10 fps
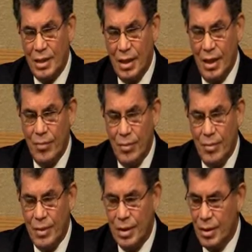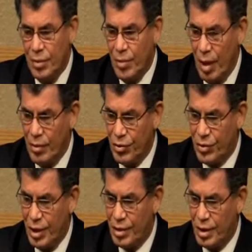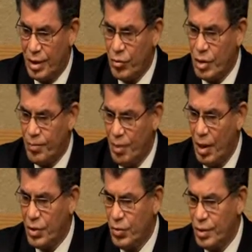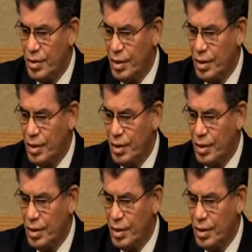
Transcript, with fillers: to them, the Bible says that their response was